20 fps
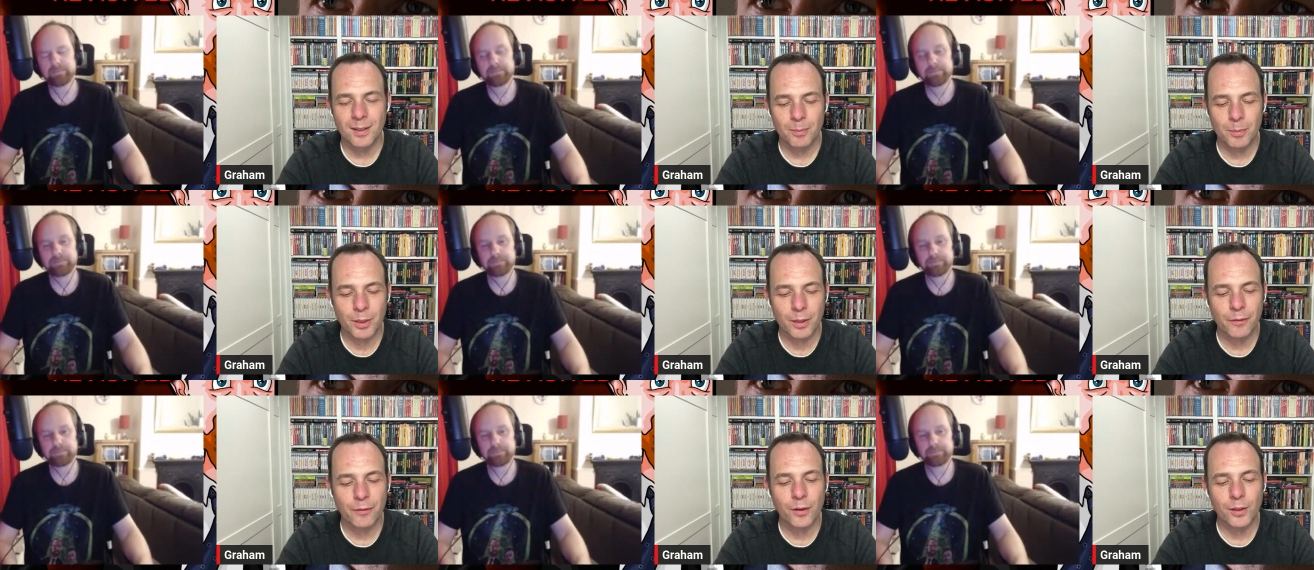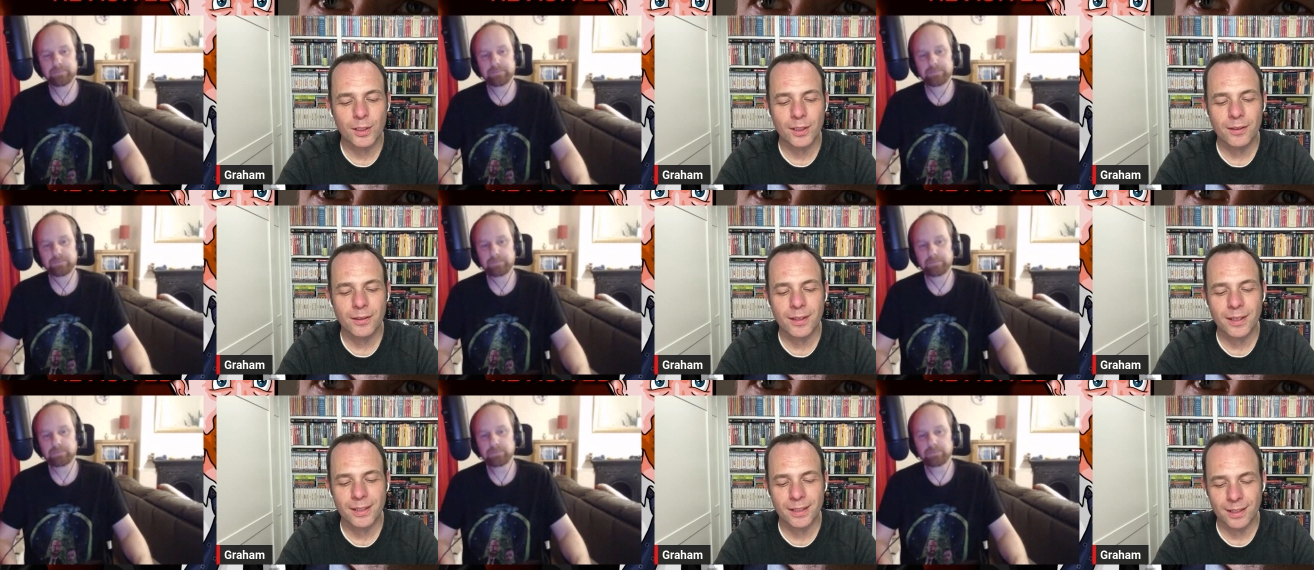Speaker 1: But the funny
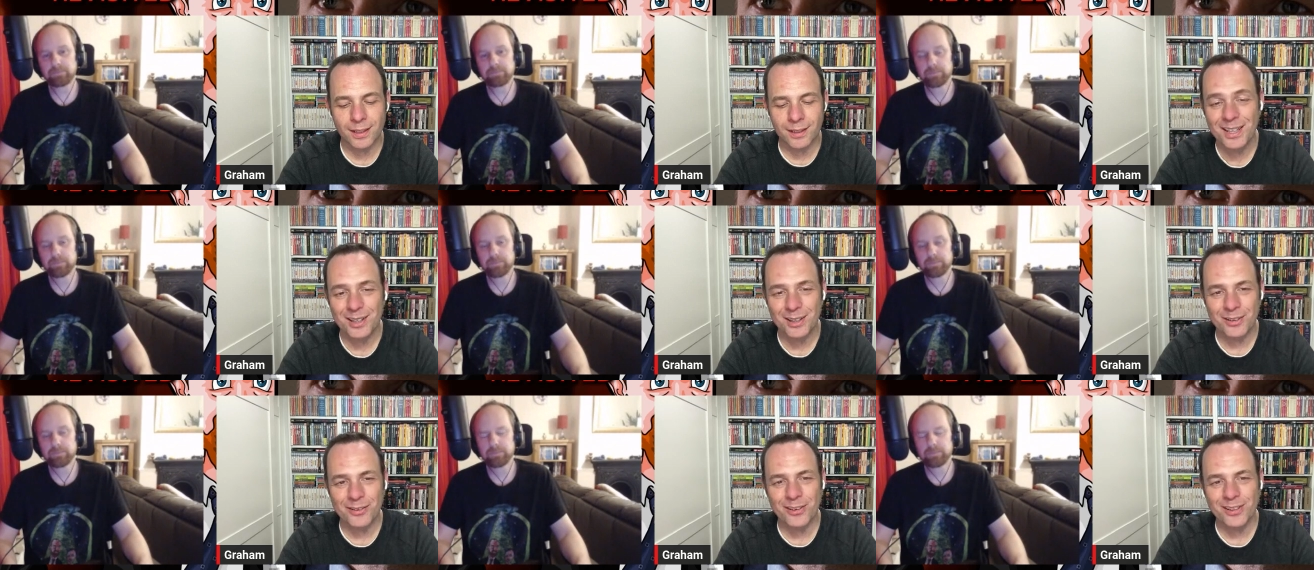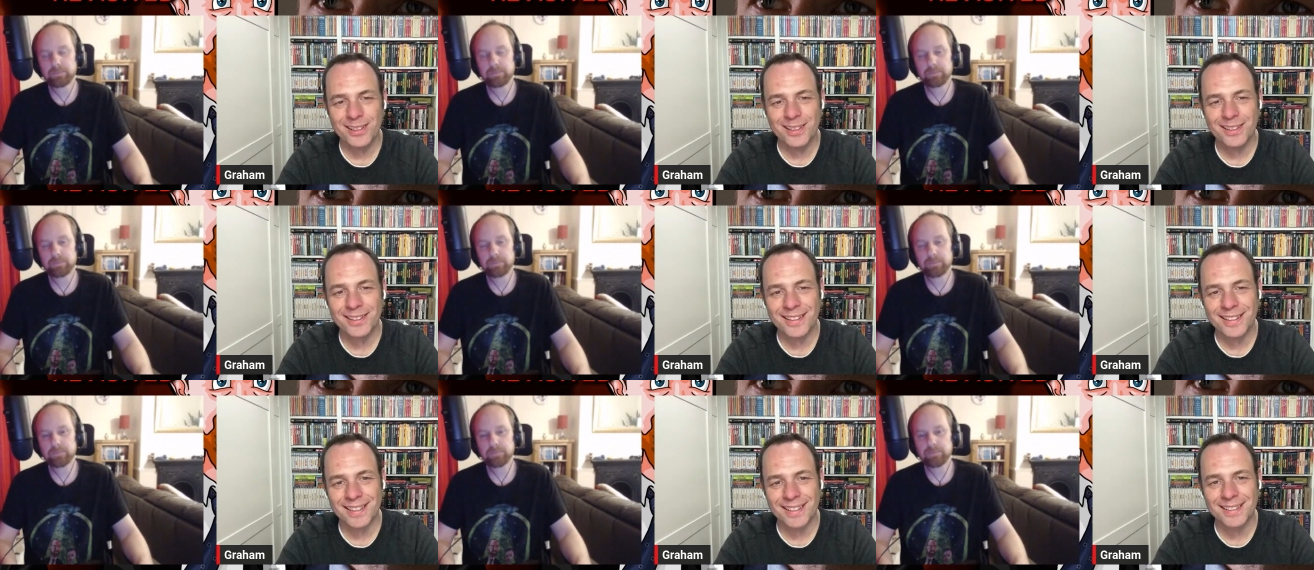thing
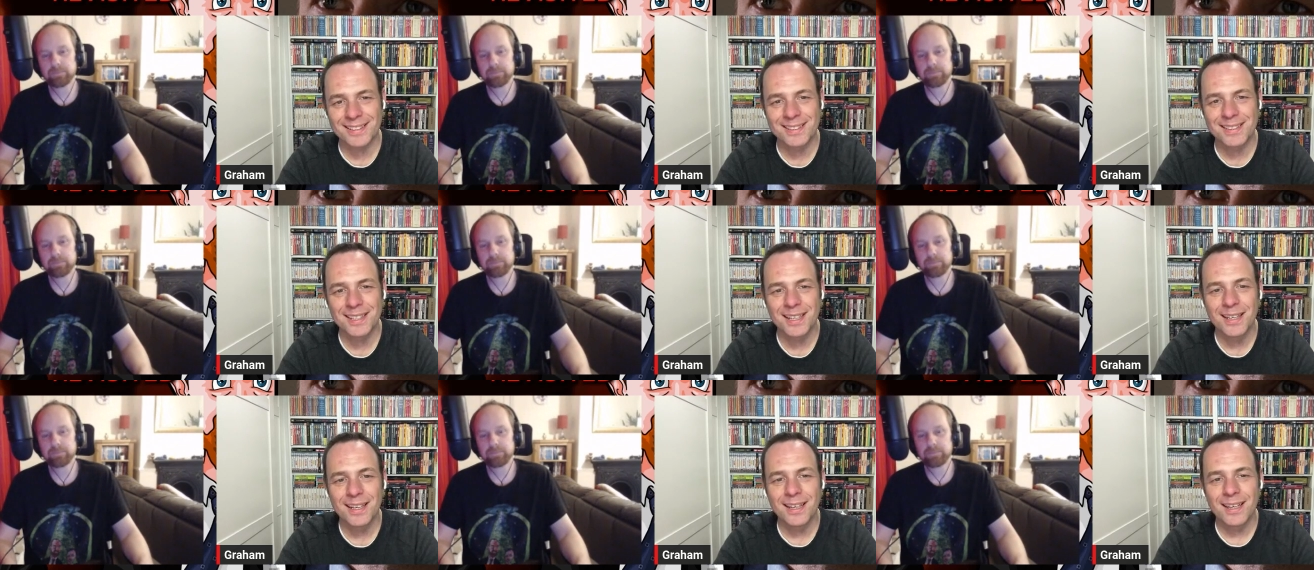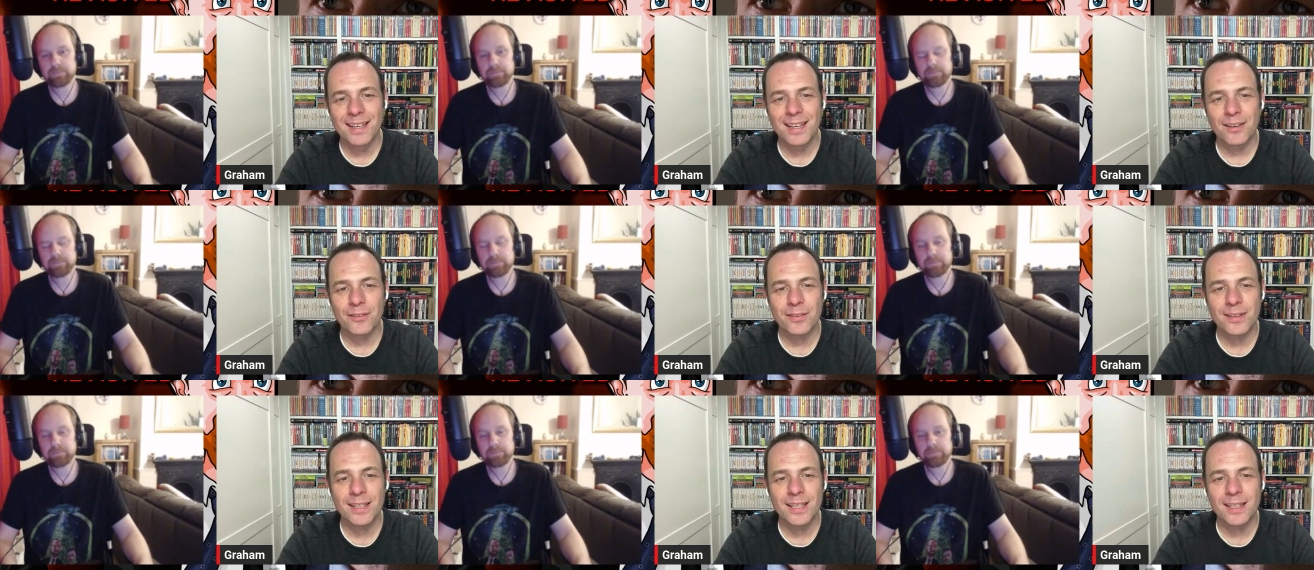is,
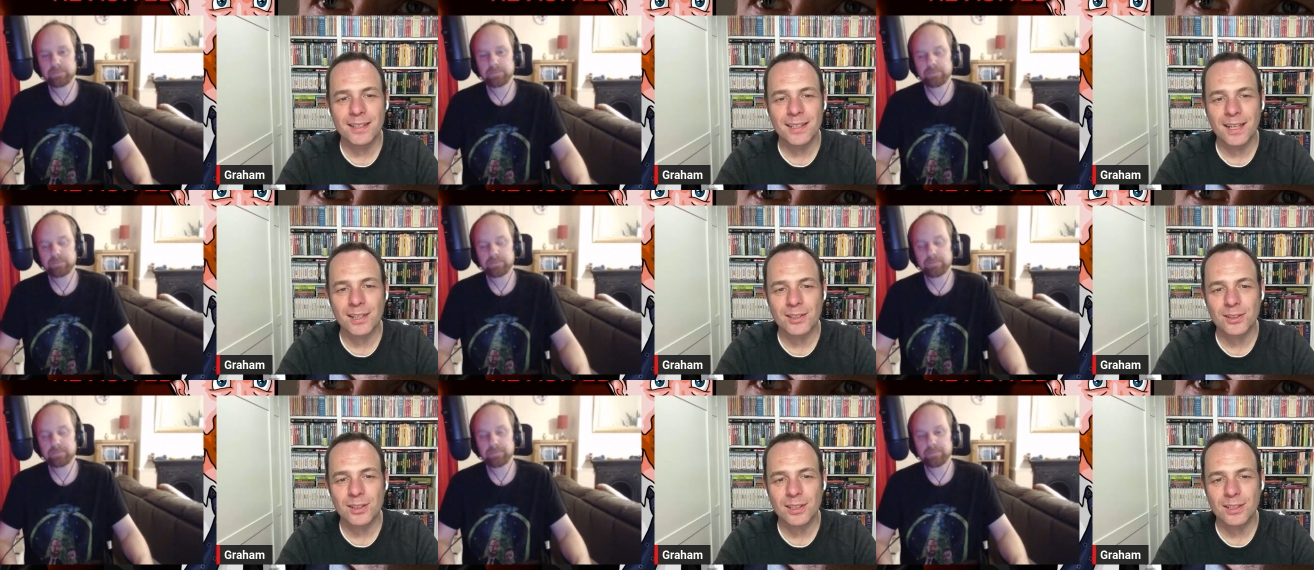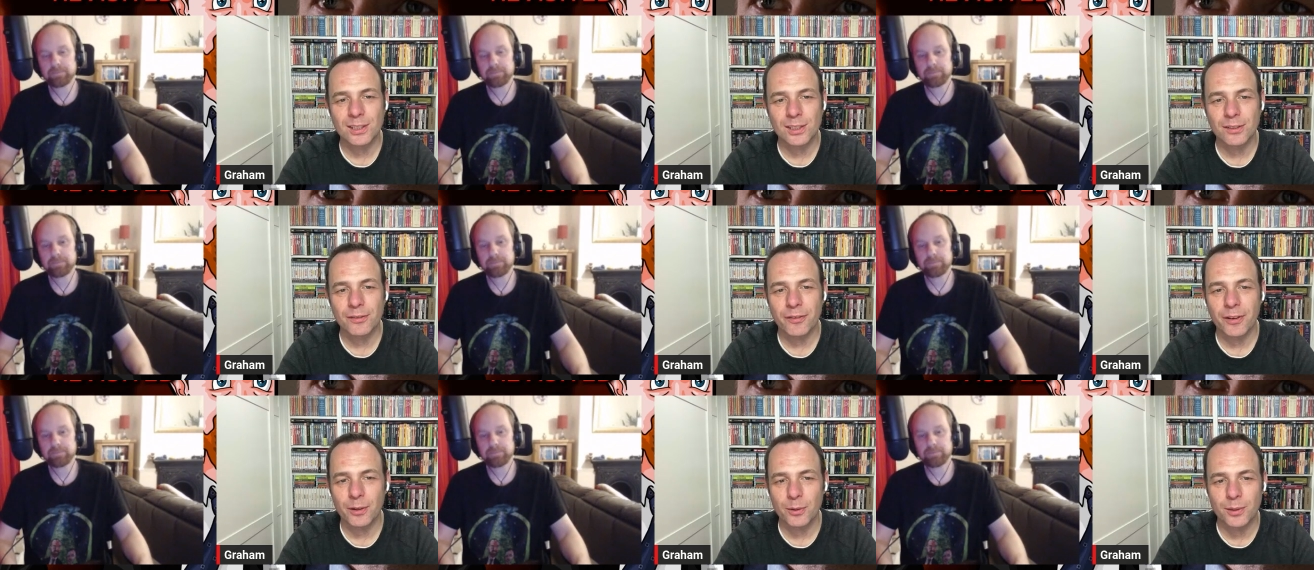if he had actually
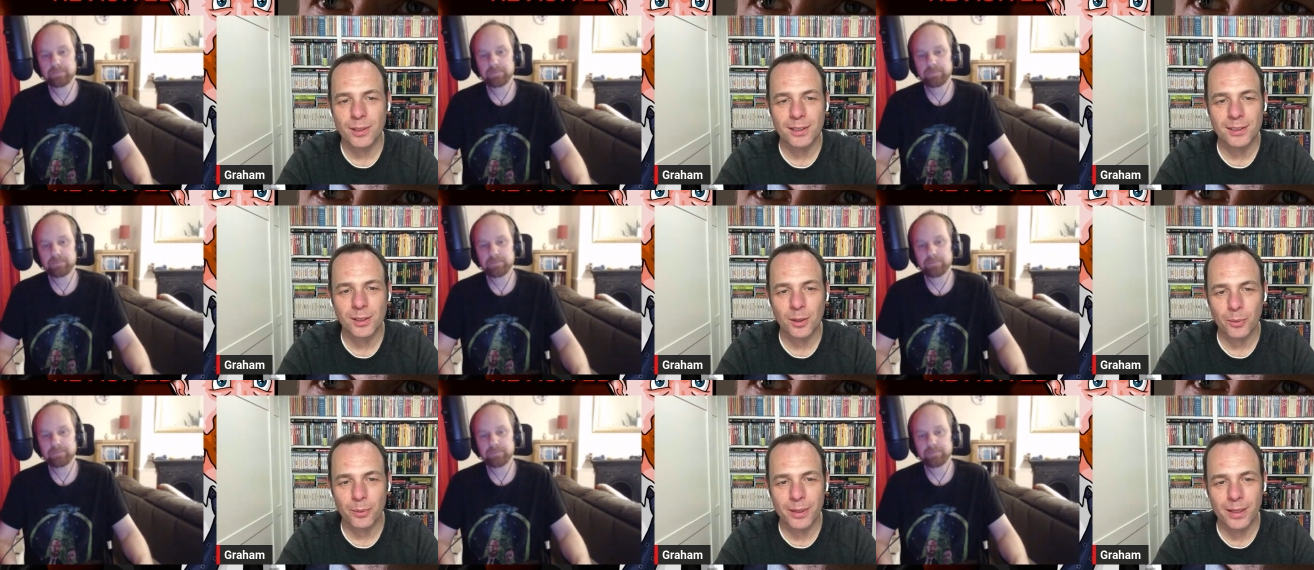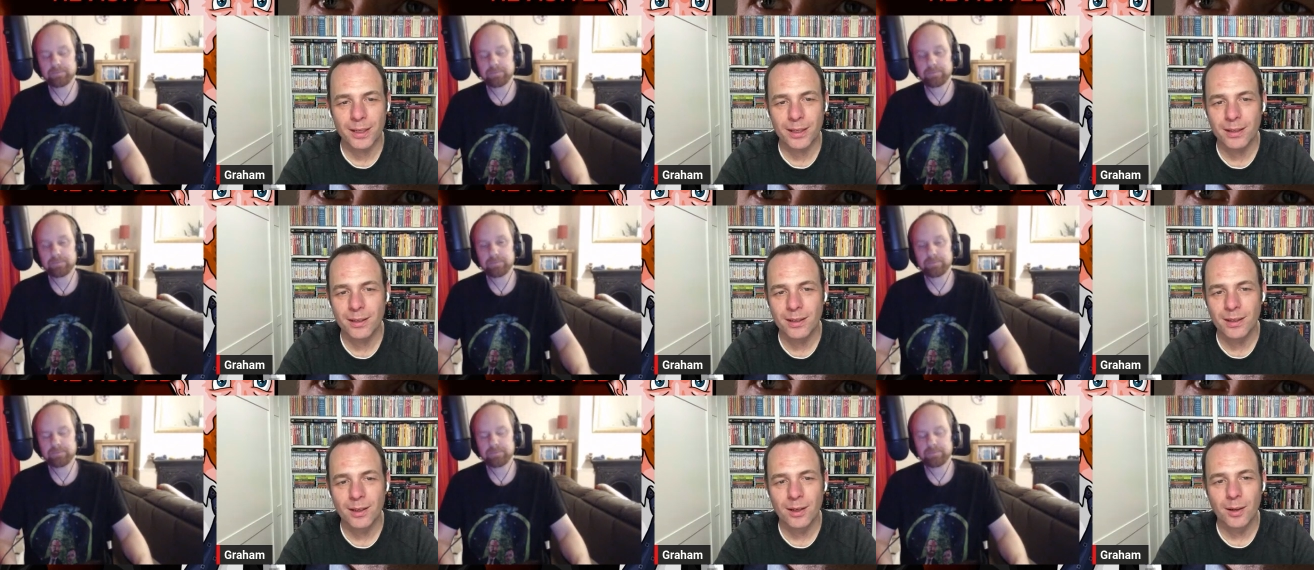just filed this
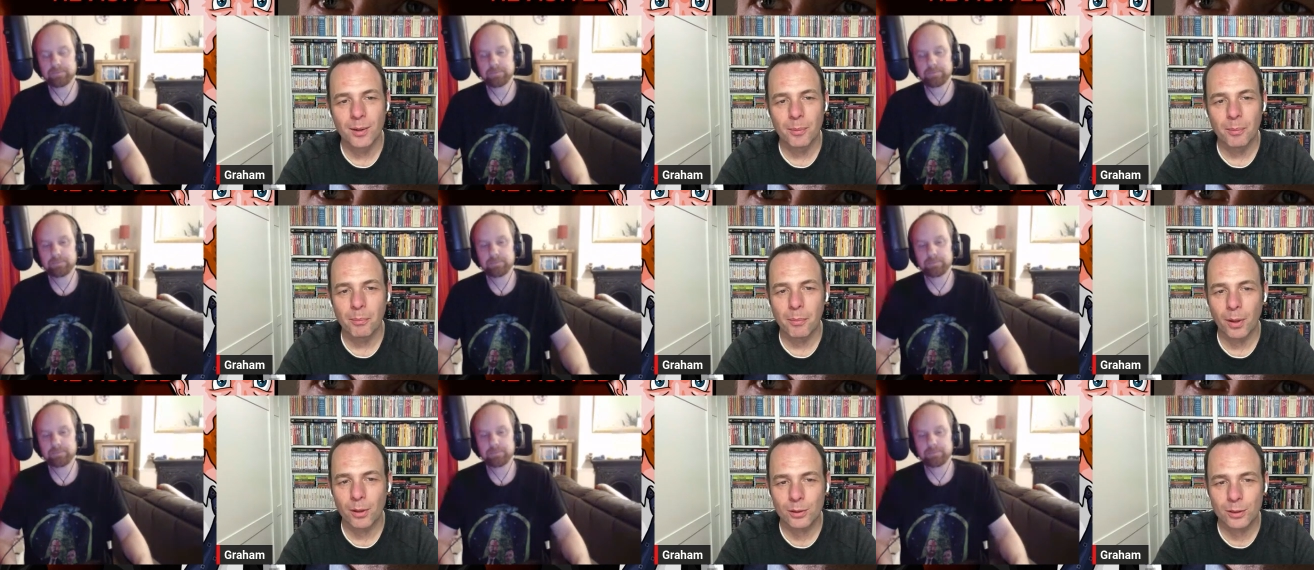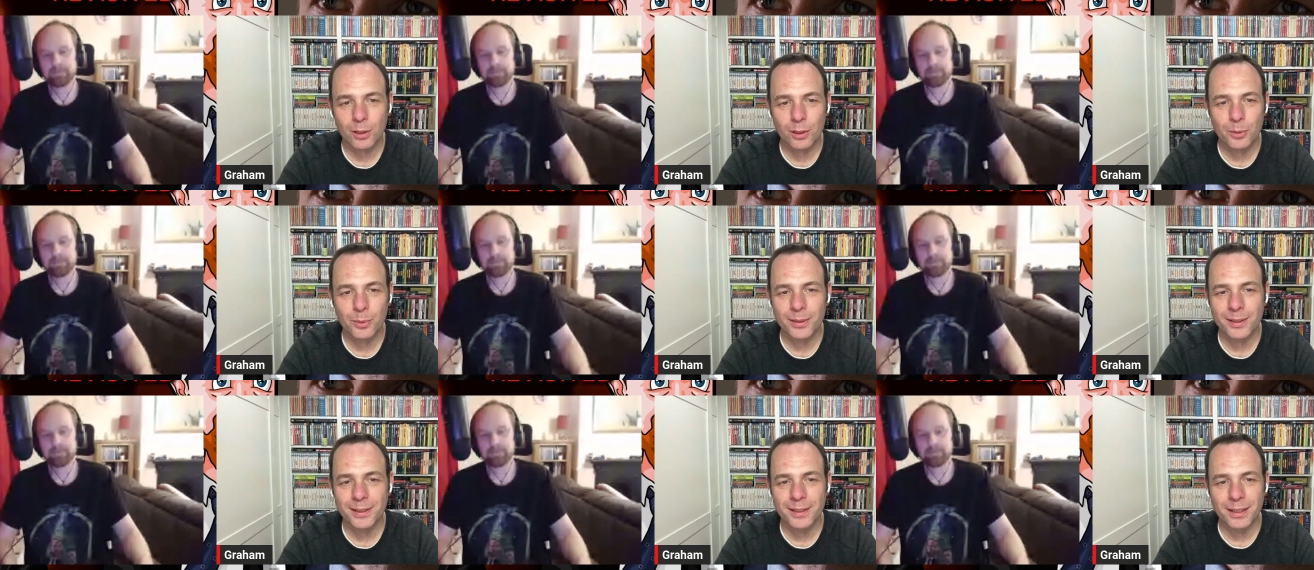away, Mulder
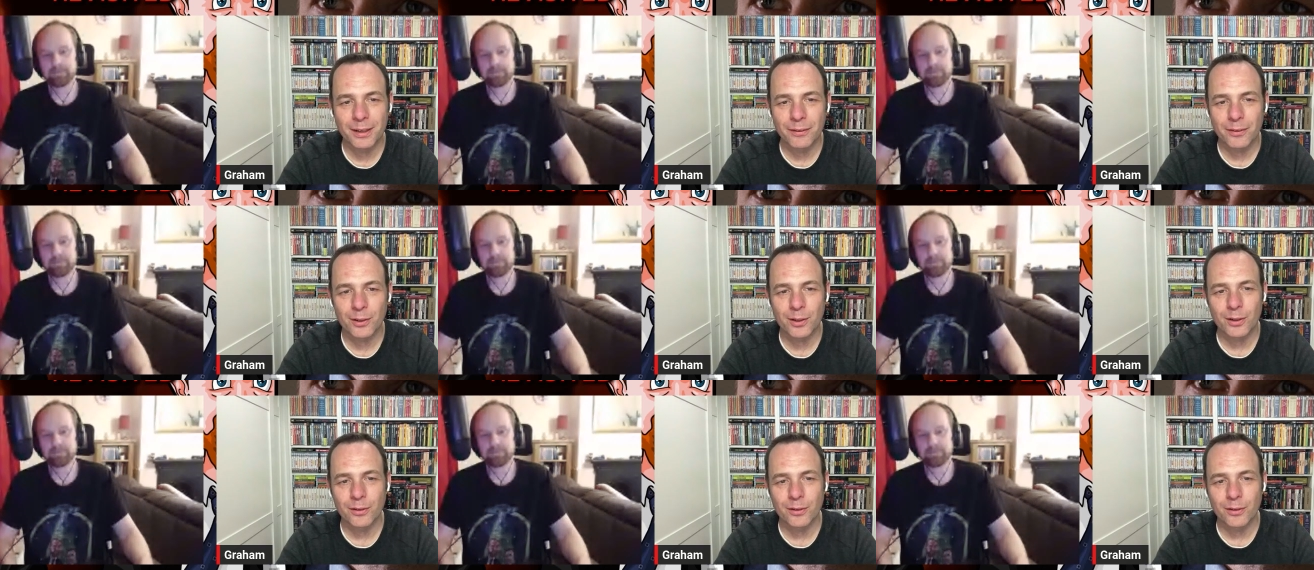would never